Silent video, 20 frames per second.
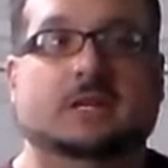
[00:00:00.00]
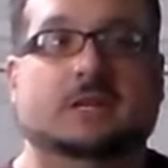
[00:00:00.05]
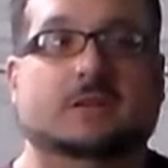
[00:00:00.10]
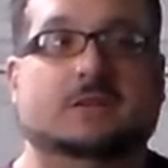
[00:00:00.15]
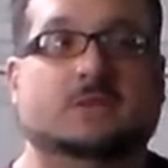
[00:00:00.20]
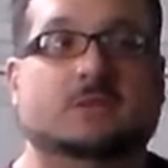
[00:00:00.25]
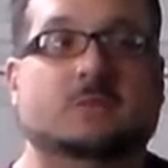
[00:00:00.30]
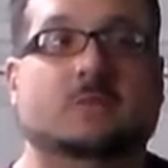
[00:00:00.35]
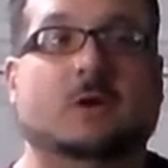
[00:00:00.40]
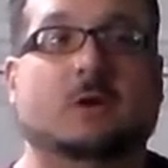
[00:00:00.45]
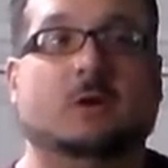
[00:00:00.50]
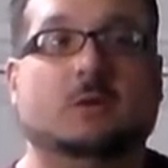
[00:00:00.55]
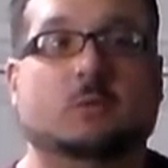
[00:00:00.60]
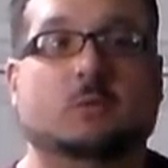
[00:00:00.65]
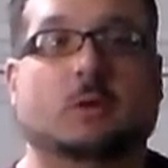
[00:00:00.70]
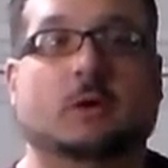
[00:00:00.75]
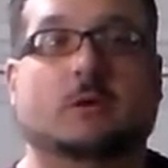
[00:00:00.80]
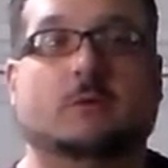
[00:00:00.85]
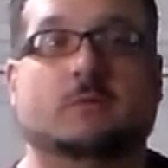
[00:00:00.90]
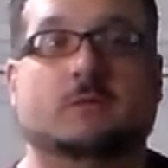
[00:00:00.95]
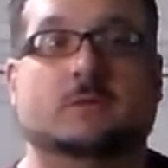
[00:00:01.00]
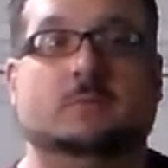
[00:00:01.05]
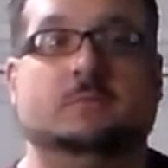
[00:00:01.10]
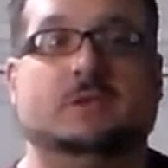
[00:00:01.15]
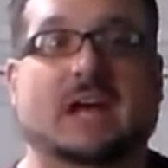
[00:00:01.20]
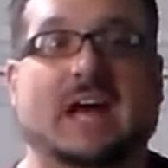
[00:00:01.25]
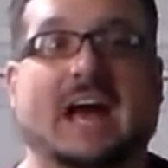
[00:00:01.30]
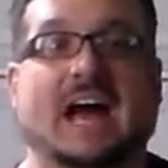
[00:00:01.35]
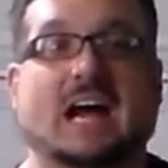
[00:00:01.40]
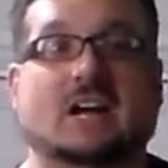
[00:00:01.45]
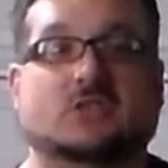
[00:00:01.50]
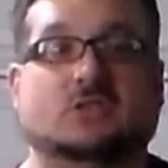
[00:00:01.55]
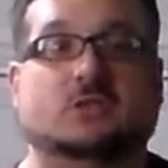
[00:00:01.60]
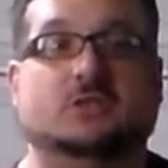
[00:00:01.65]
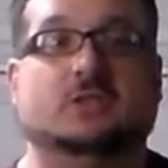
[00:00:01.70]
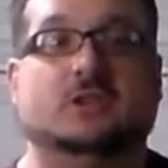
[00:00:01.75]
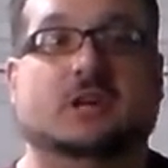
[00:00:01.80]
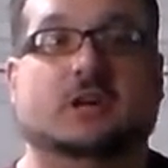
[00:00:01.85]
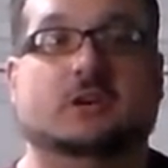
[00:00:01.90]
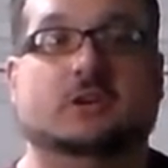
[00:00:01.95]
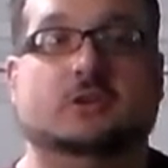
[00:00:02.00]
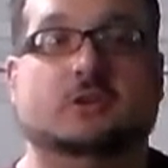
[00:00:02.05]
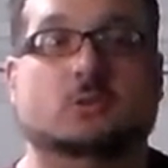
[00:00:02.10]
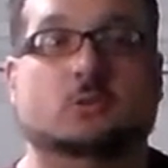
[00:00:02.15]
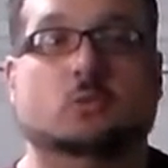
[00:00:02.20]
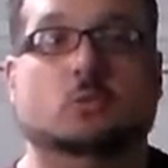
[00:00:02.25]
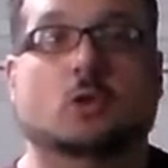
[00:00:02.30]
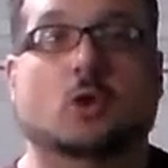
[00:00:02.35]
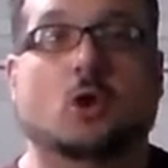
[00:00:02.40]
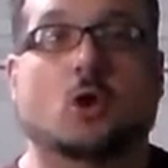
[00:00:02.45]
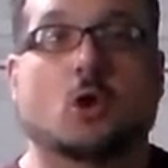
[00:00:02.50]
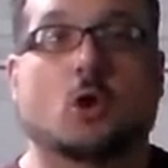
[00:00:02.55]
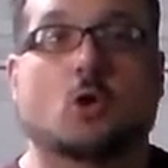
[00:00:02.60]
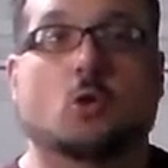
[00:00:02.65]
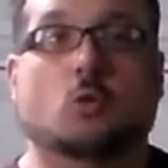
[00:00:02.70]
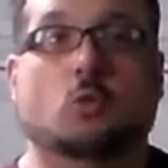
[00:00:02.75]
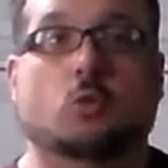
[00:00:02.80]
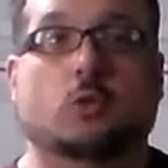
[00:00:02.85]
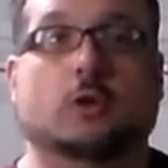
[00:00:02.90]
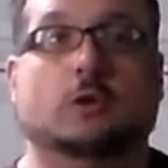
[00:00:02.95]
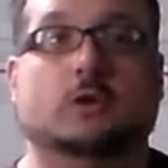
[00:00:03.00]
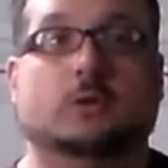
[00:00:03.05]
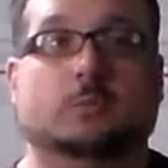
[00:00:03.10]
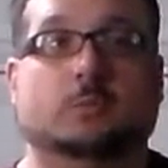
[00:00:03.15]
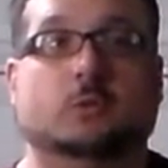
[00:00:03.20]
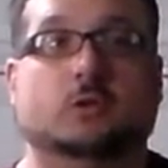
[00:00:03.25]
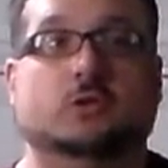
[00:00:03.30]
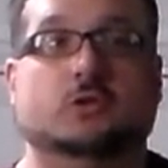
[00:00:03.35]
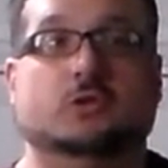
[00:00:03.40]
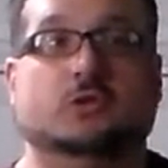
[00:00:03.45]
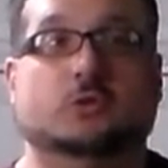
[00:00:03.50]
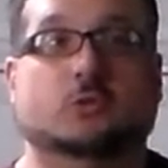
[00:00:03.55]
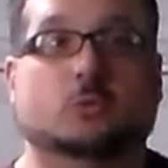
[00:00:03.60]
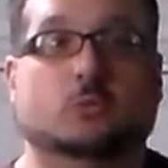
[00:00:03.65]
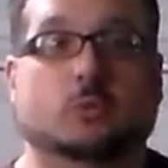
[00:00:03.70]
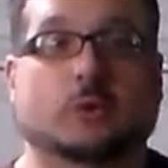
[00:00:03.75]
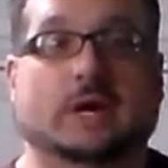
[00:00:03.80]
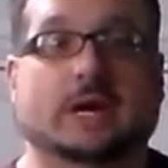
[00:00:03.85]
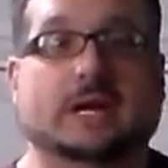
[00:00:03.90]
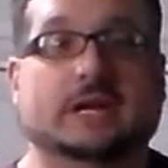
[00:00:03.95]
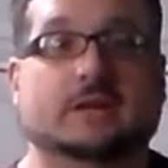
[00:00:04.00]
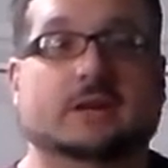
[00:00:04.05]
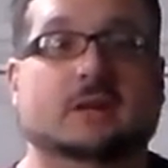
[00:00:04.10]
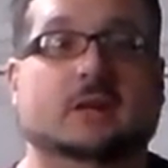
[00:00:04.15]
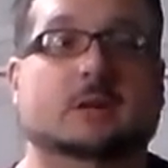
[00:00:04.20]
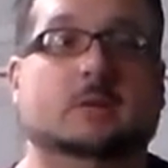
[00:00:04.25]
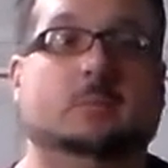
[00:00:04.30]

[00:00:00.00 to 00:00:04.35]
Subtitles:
It's very rare for them to actually tell you where to put your weight.